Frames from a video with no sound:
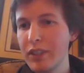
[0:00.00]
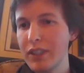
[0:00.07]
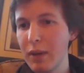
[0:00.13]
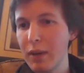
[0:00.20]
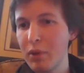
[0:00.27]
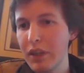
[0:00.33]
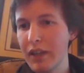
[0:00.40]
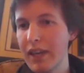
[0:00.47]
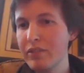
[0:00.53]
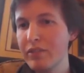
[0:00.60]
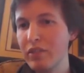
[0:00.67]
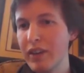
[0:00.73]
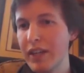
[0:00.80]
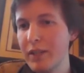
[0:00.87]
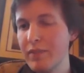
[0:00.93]
start putting
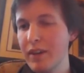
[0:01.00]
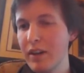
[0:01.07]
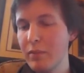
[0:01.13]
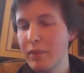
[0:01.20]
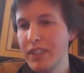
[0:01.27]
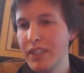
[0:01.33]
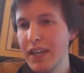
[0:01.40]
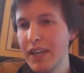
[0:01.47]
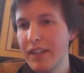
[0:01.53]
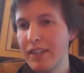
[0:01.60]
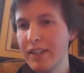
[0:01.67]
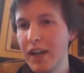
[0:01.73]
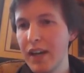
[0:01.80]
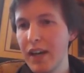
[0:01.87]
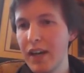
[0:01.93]
extra random variables here,
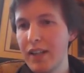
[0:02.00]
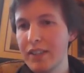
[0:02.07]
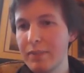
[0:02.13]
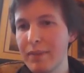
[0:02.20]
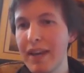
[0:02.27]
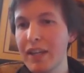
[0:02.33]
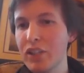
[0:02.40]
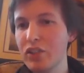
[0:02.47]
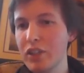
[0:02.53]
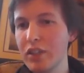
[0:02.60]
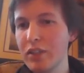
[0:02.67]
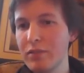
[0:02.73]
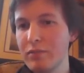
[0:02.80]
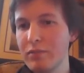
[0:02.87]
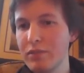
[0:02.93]
some
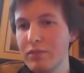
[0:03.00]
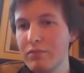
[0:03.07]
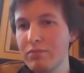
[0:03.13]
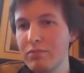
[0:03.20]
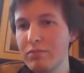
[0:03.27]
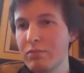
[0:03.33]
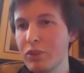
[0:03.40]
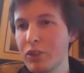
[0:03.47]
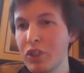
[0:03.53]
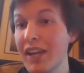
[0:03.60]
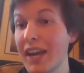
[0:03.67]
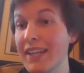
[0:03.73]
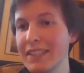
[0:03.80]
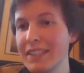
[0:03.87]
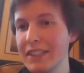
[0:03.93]
extra
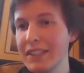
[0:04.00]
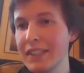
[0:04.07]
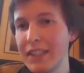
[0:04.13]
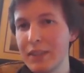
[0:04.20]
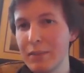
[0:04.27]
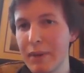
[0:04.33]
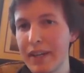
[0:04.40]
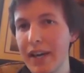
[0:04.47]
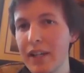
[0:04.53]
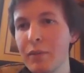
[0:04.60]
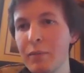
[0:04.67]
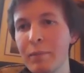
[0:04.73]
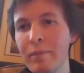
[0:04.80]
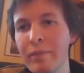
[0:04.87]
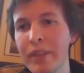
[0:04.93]
stochasticity into my
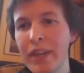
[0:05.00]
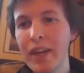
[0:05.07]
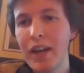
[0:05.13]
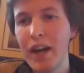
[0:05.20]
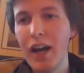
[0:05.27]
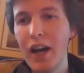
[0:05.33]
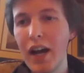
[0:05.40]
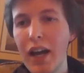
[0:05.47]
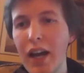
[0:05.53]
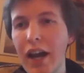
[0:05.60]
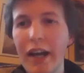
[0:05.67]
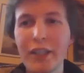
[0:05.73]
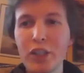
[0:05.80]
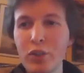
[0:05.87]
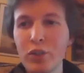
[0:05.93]
L.
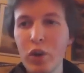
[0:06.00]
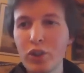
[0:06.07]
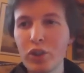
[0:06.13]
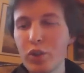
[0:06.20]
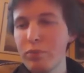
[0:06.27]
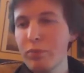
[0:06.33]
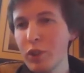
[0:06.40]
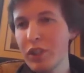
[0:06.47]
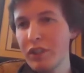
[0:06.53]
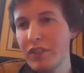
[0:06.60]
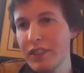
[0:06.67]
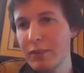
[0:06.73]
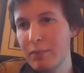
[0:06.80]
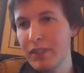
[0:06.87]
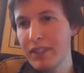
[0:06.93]
I choose not to, mostly
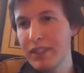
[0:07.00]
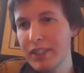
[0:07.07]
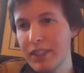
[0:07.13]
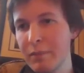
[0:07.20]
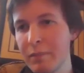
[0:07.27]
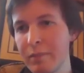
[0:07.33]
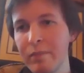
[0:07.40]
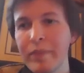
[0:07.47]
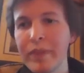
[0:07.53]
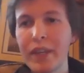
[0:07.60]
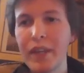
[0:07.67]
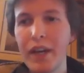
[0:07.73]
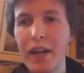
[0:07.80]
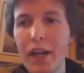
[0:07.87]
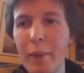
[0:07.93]
for simplicity.
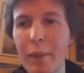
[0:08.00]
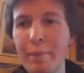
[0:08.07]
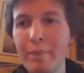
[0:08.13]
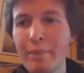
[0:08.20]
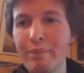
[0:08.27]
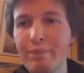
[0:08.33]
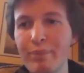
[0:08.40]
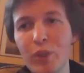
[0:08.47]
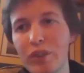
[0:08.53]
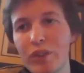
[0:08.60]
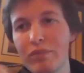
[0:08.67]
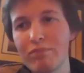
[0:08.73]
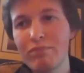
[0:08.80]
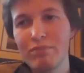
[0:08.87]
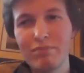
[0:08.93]
You
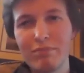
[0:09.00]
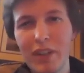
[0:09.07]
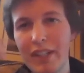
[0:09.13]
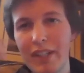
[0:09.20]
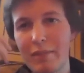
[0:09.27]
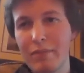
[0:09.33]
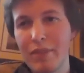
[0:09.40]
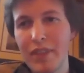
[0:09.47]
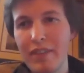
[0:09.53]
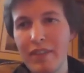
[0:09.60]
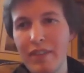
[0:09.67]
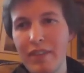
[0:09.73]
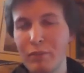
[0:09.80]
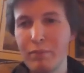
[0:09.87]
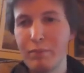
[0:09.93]
can write down
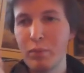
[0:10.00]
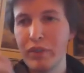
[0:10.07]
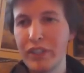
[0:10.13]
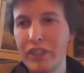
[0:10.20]
theoretical boring